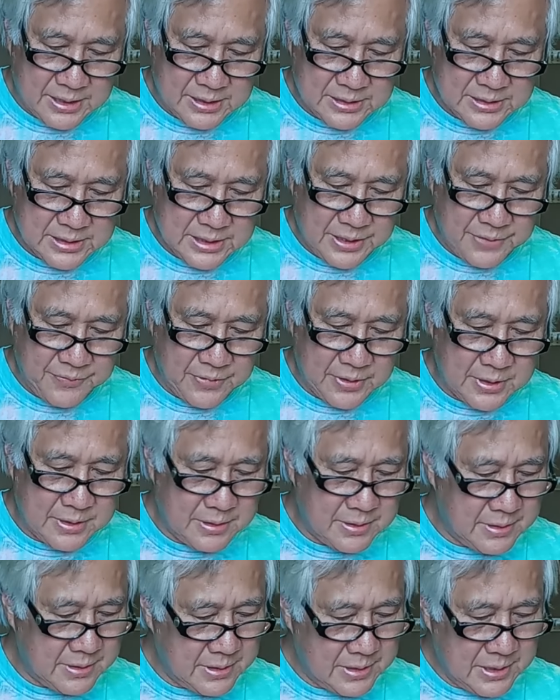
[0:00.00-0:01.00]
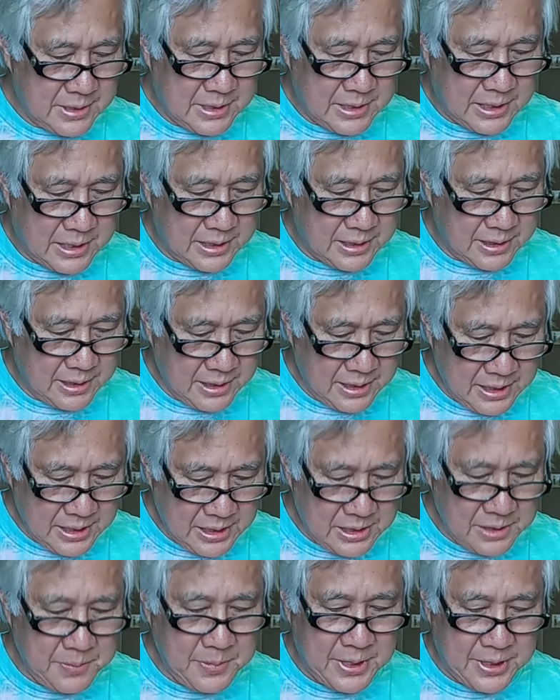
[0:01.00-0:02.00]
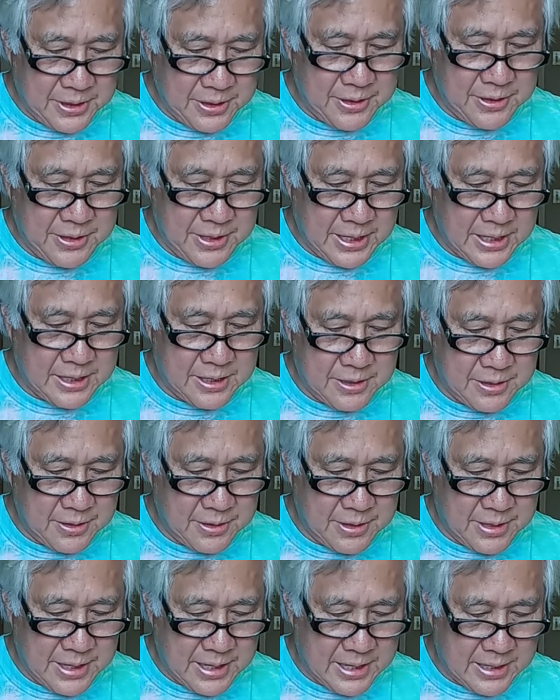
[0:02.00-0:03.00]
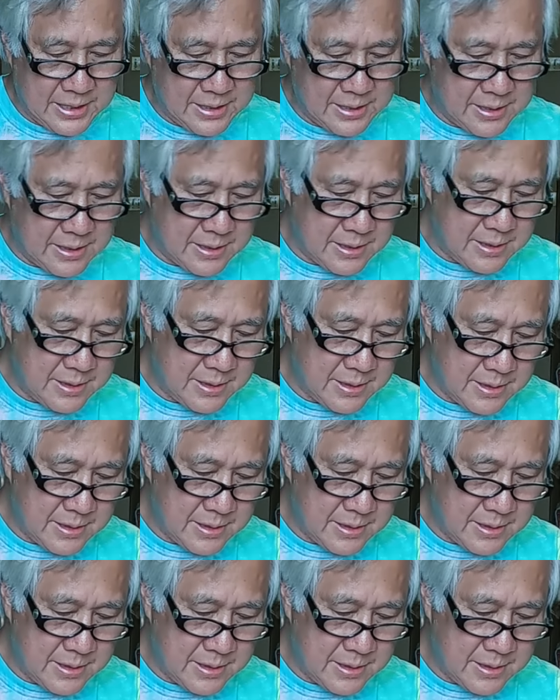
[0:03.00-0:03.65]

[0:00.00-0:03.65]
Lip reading: It's even a little bit thicker than